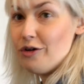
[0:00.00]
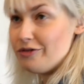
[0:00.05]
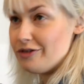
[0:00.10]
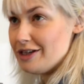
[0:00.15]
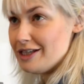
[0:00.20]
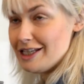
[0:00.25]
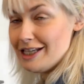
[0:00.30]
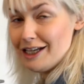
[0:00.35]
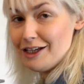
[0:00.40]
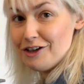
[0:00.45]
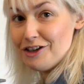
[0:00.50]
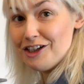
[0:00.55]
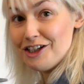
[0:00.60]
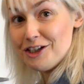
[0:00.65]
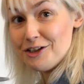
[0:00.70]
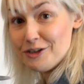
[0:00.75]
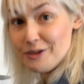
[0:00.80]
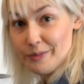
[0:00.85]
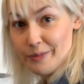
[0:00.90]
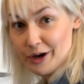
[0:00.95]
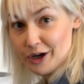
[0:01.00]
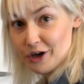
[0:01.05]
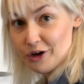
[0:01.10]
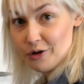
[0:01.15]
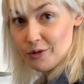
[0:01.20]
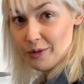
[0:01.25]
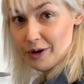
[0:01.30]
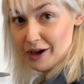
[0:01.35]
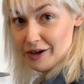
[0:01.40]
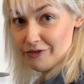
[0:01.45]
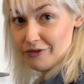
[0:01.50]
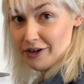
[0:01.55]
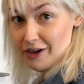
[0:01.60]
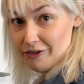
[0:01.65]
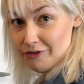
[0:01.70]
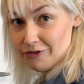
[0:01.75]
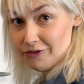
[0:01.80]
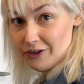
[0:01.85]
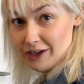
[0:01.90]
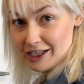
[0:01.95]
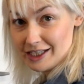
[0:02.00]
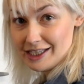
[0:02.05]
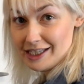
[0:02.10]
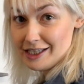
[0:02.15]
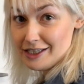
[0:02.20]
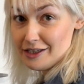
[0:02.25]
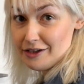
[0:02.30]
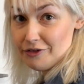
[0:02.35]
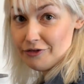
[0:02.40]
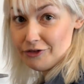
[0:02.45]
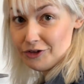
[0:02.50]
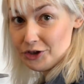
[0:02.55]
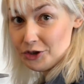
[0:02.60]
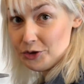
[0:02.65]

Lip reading: Obviously you can use a microwave if it's easier for